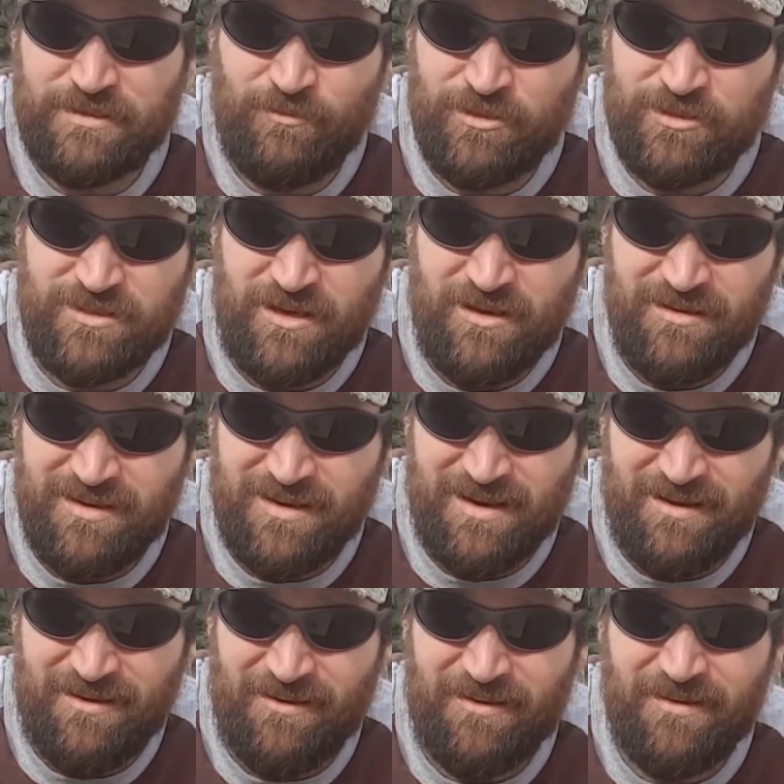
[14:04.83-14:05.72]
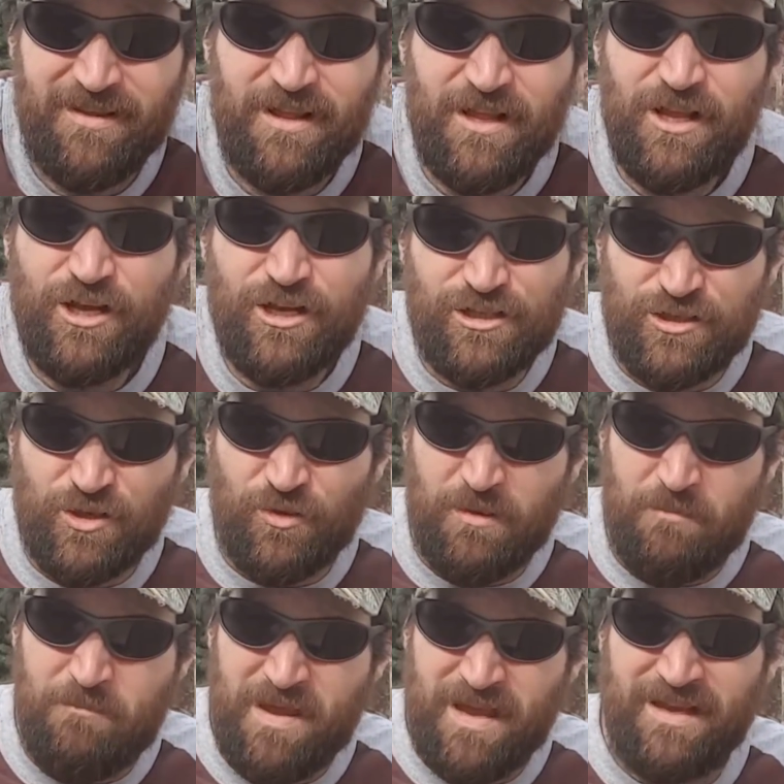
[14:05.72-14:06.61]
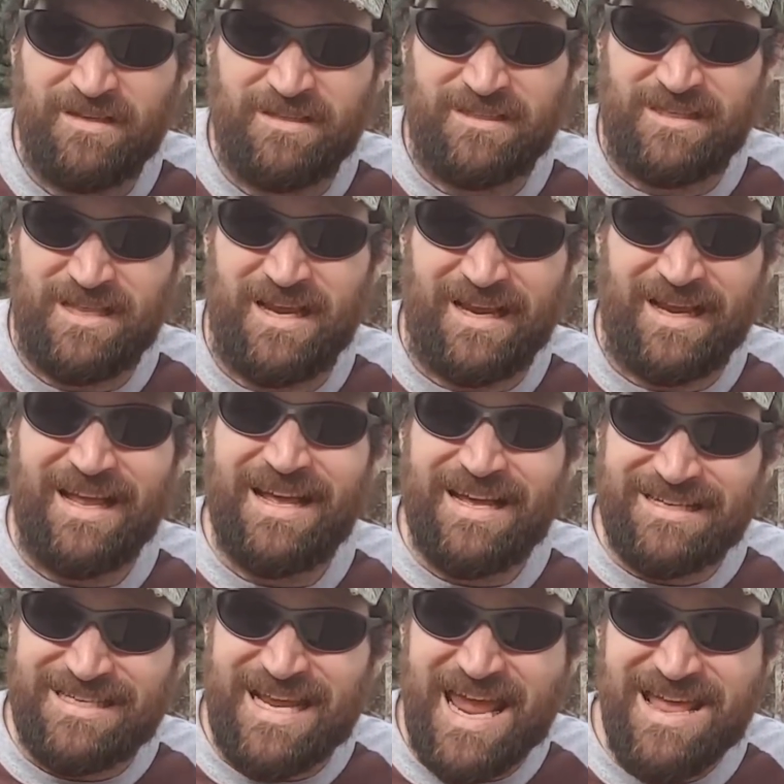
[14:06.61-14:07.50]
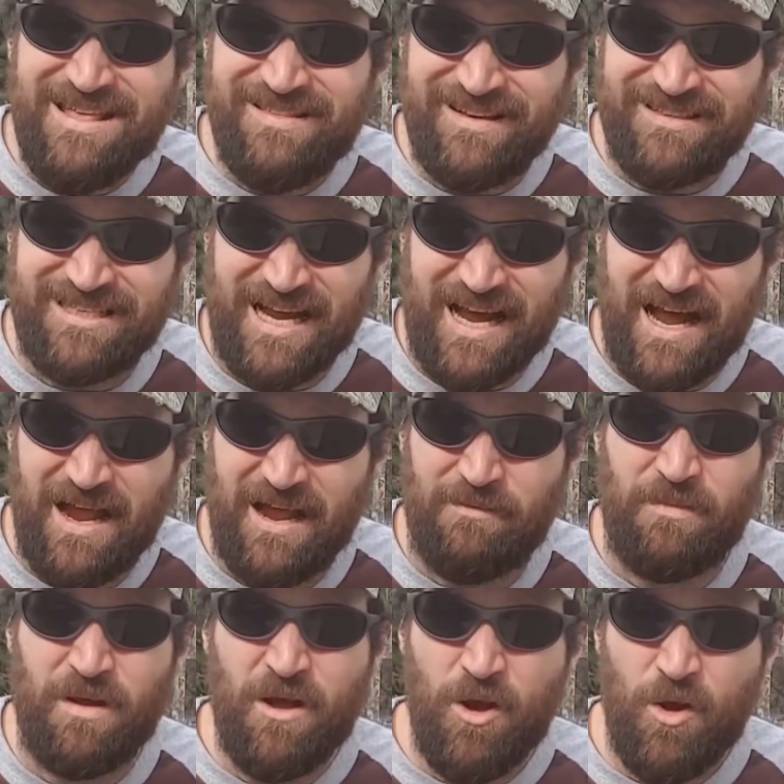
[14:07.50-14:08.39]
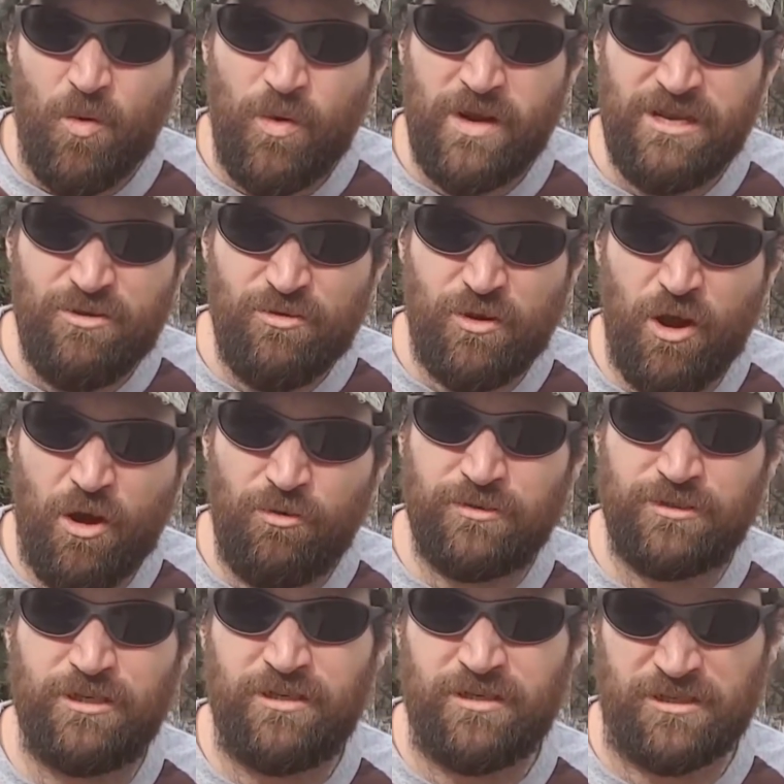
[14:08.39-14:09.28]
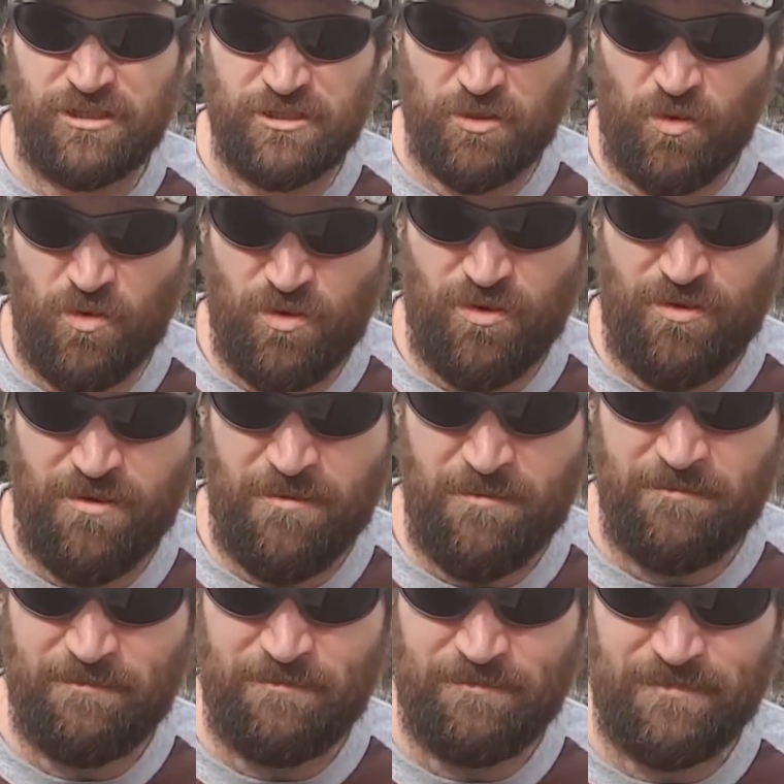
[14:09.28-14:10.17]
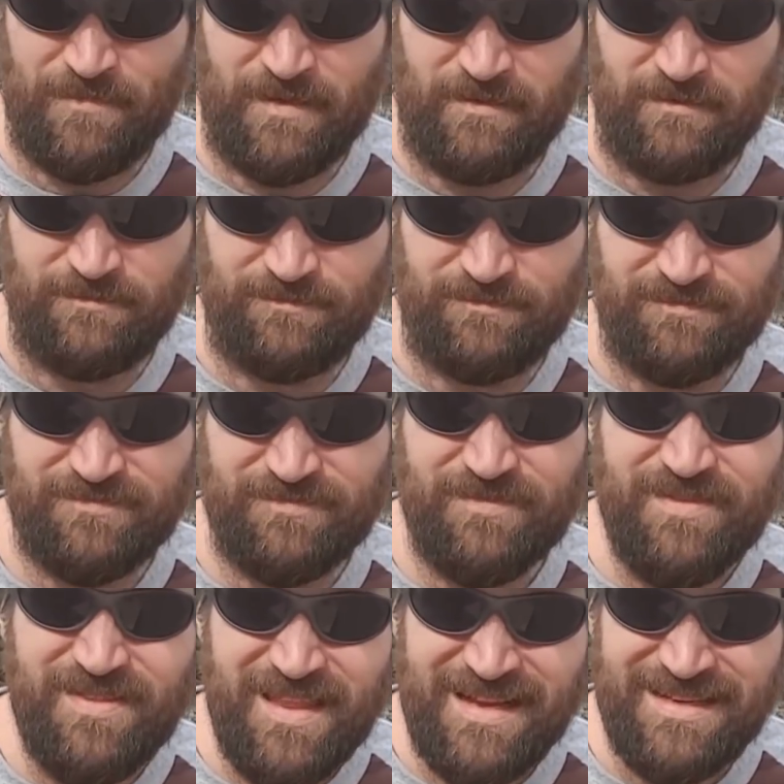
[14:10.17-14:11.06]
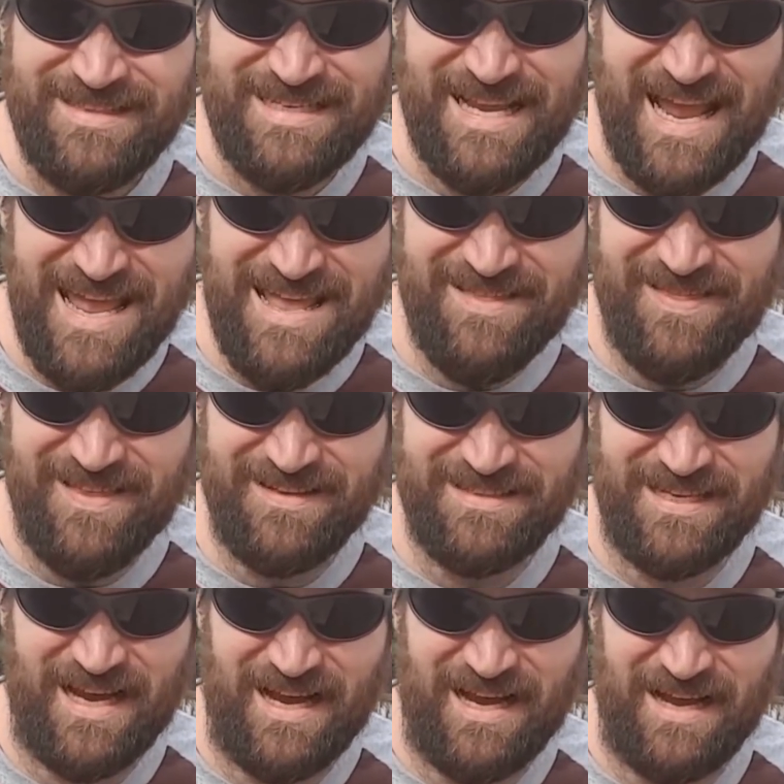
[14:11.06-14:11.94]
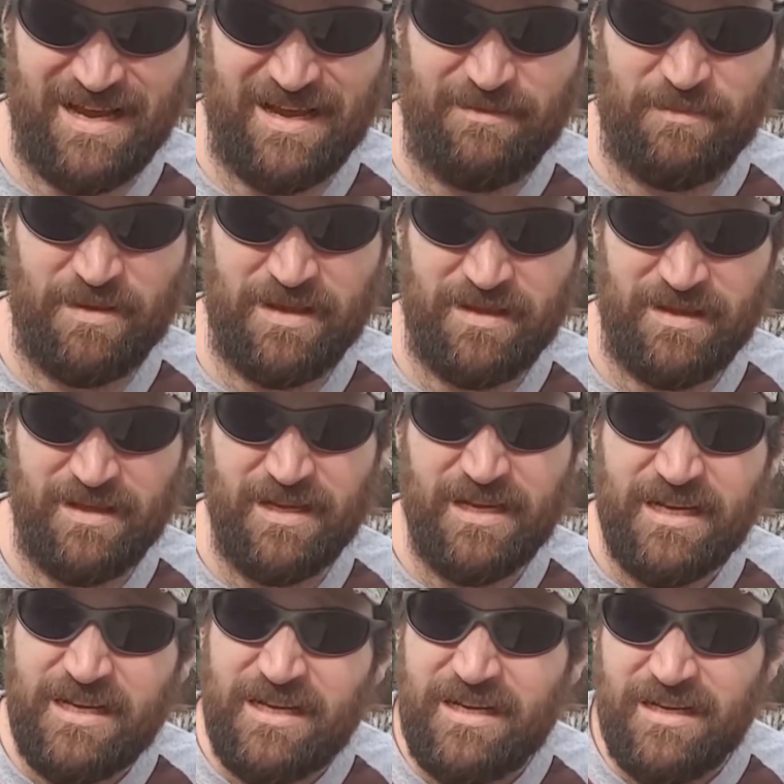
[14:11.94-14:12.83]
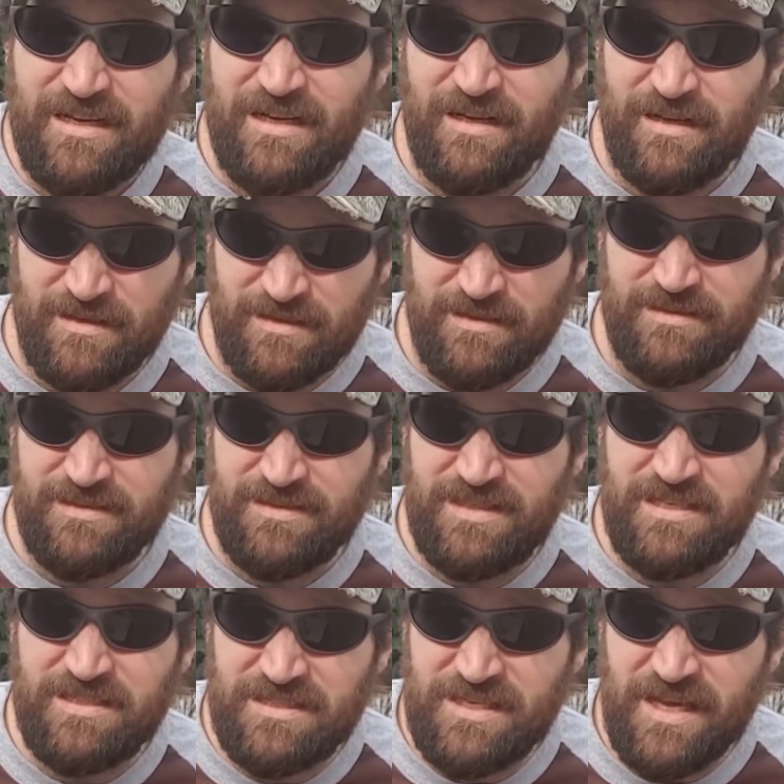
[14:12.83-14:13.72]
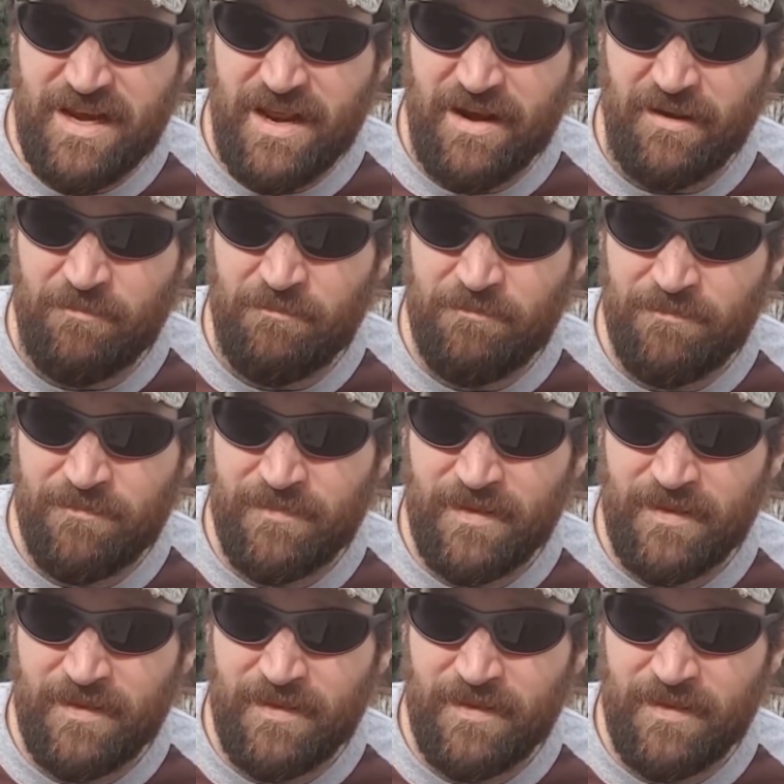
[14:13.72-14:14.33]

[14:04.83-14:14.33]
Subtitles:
someone's hunting here. So the biggest thing, take the time. When you go to the store, take the time to sit in them.